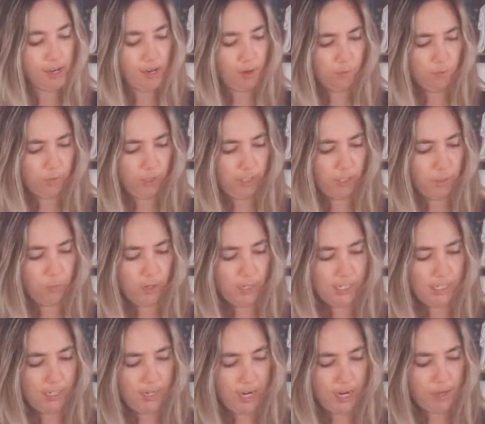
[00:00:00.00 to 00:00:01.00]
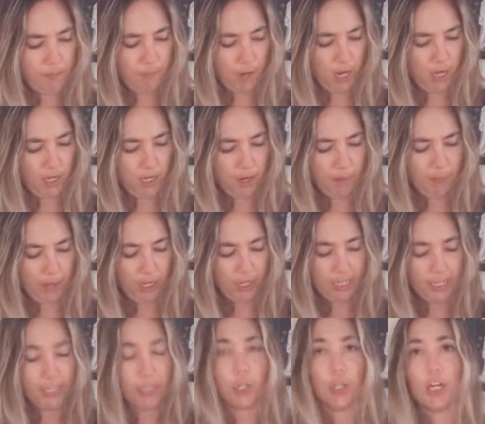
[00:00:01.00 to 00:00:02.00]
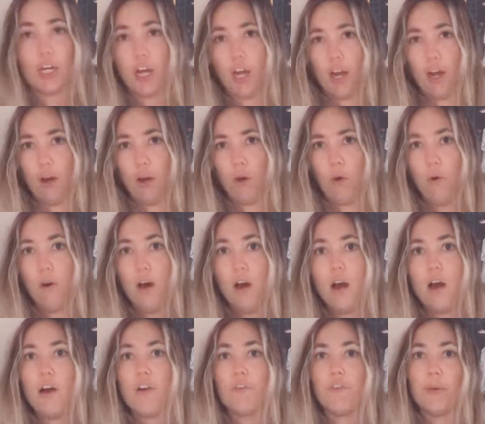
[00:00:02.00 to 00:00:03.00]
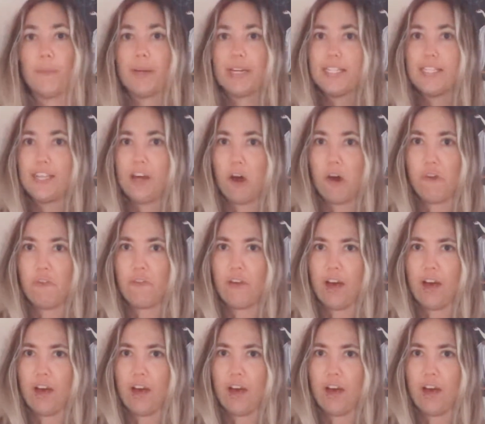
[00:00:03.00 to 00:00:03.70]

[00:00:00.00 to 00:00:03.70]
I really wasn't. I had bought it about a year ago for myself.